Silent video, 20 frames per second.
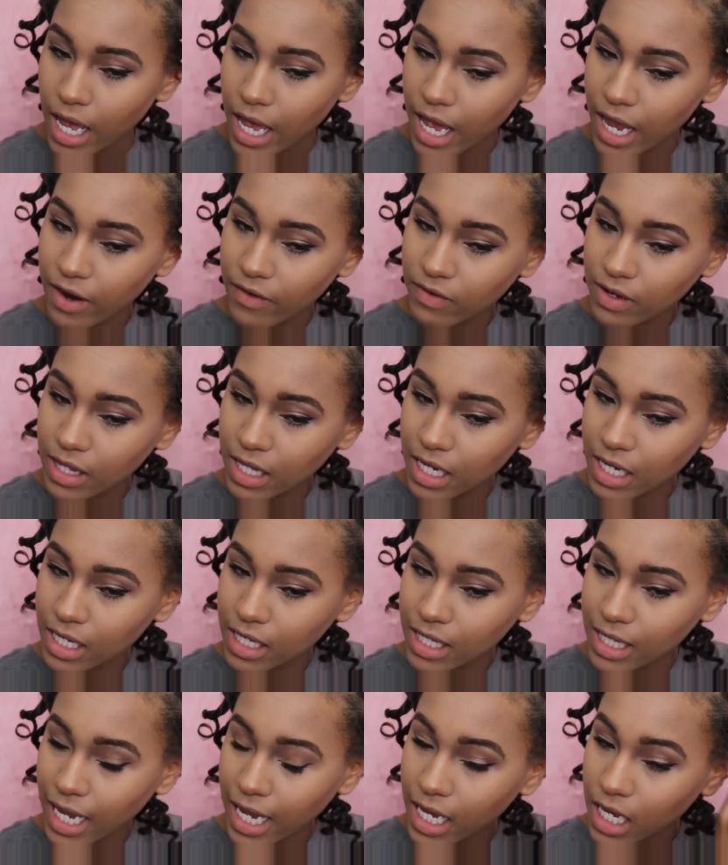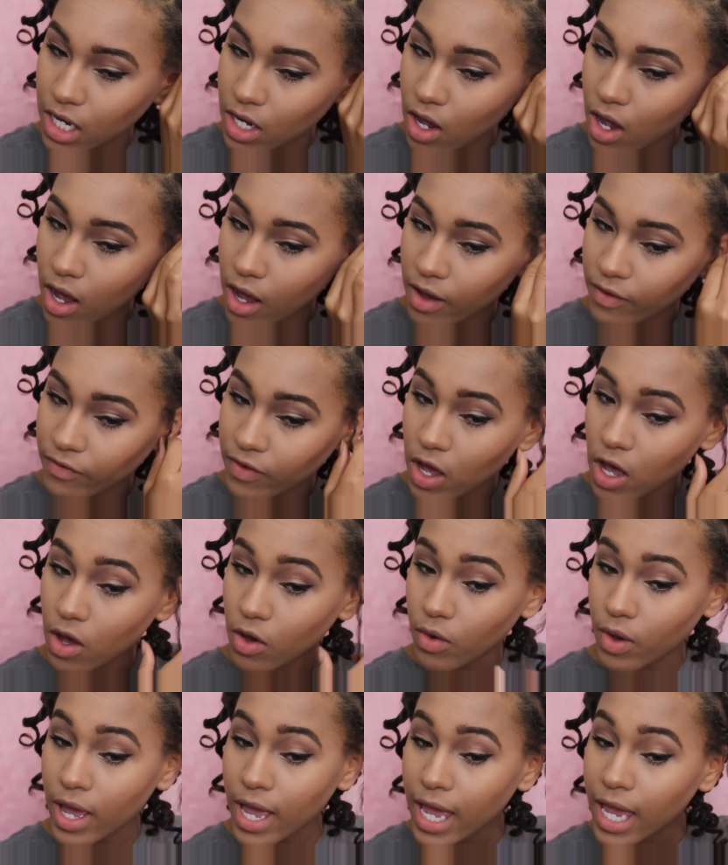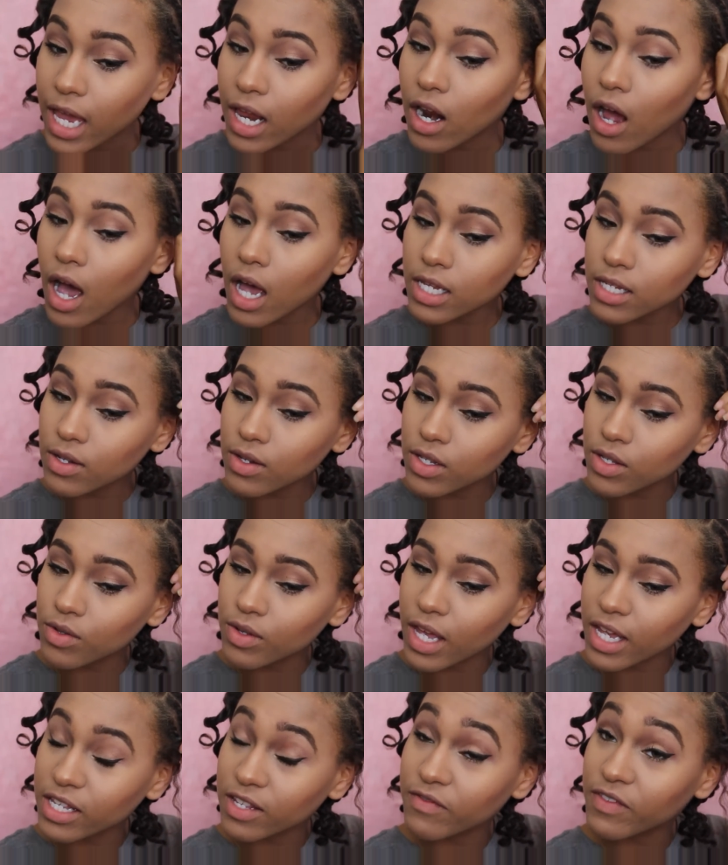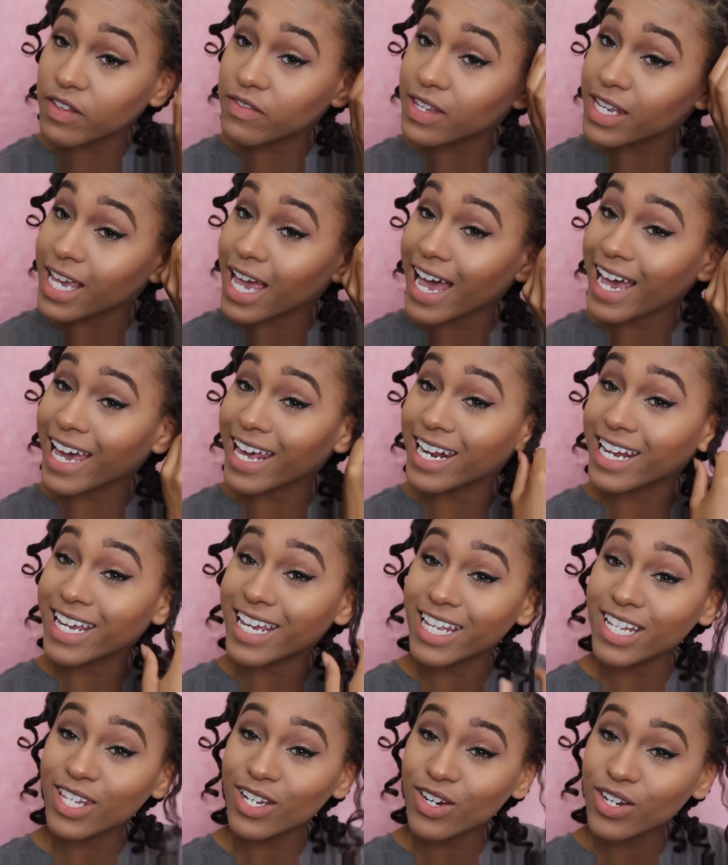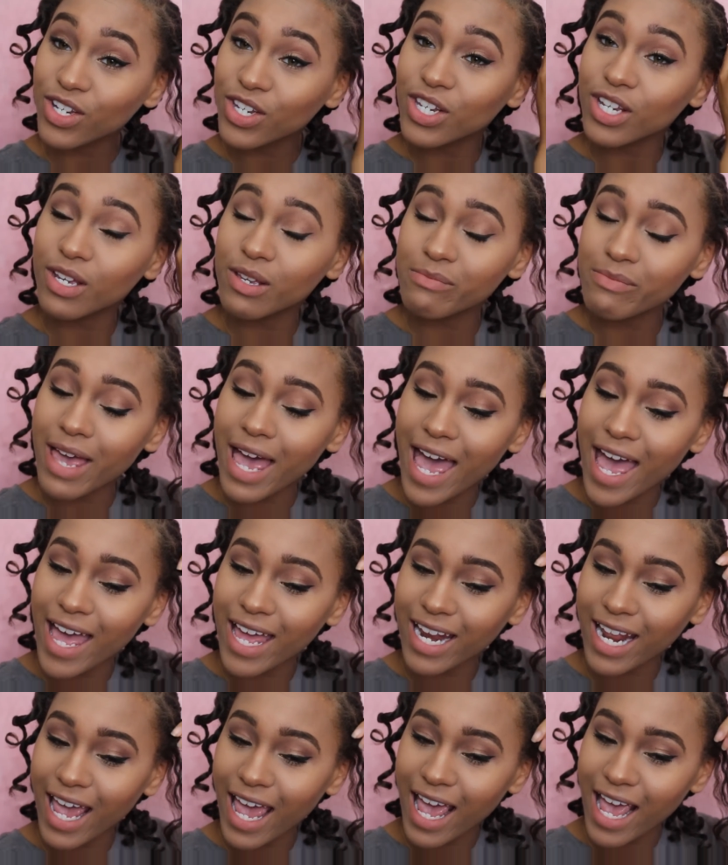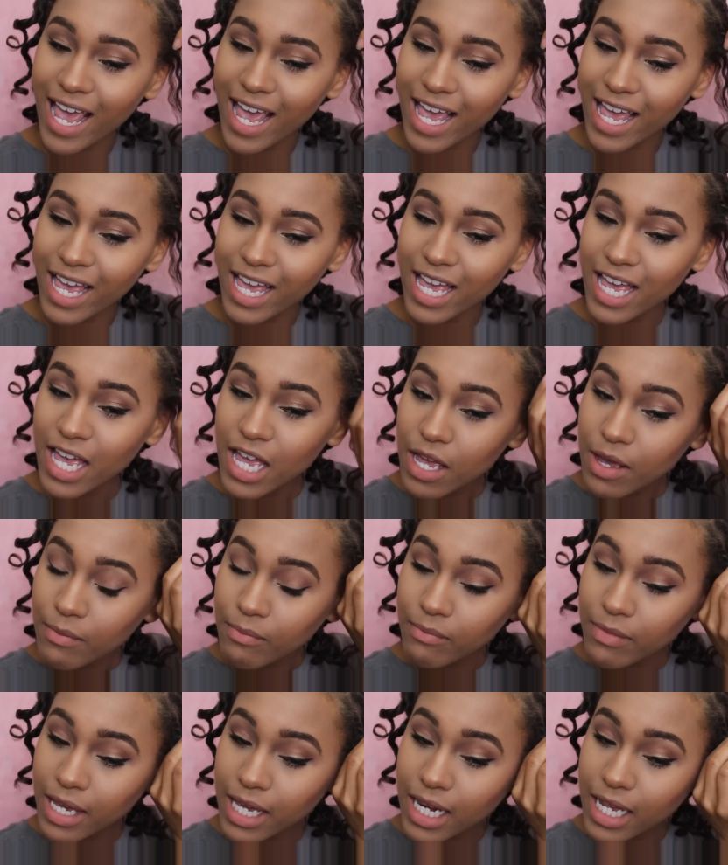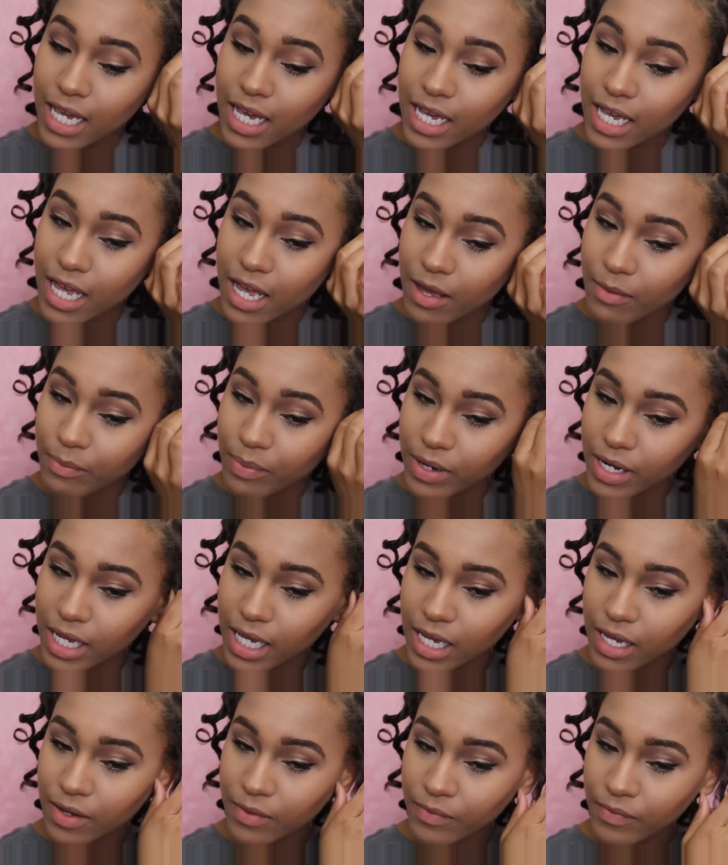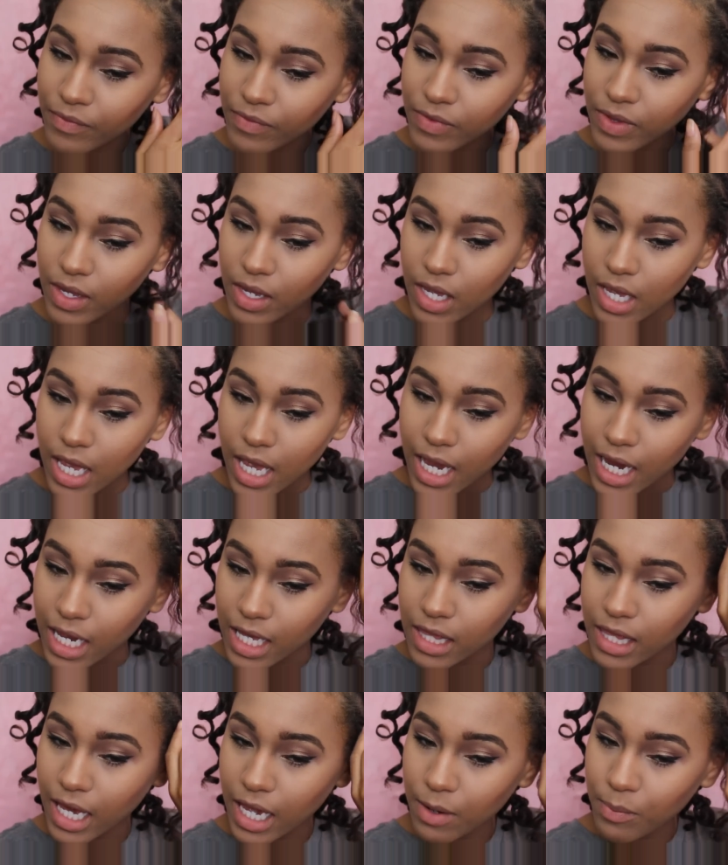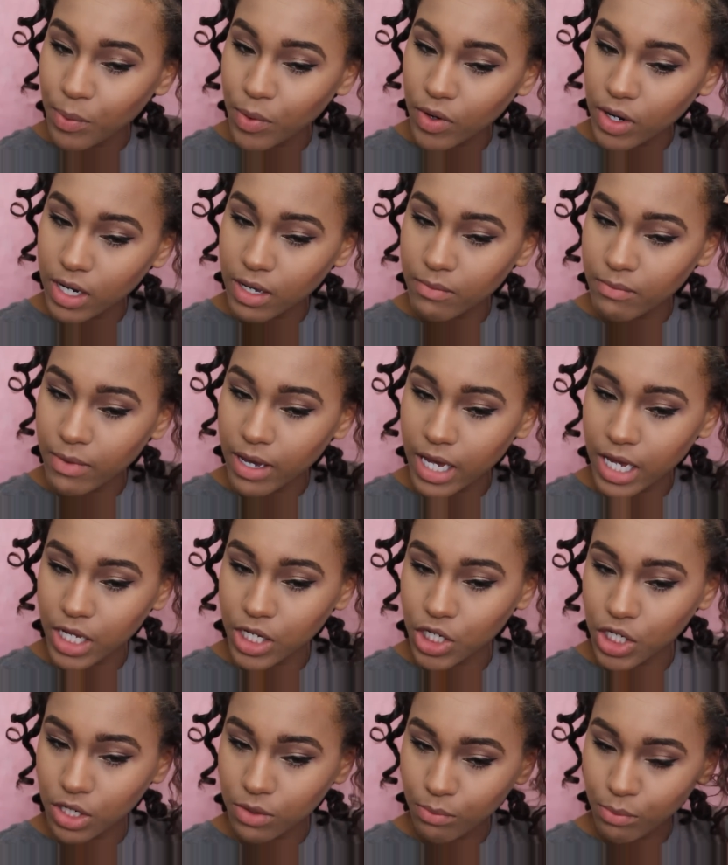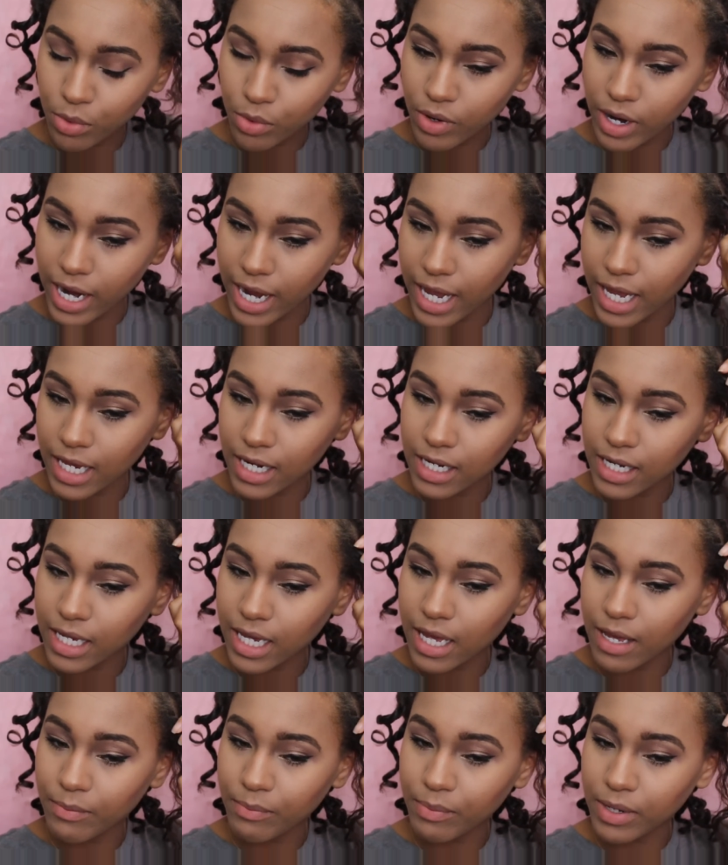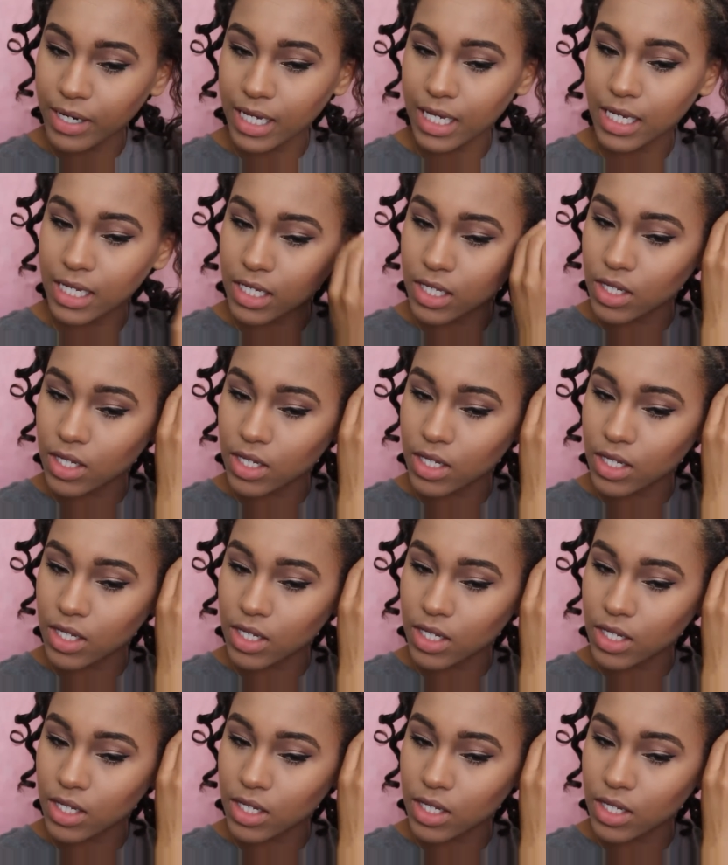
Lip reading: Everything is taking off. Oh, and also in 2015, I got an internship at a media company, and they pretty much brand companies.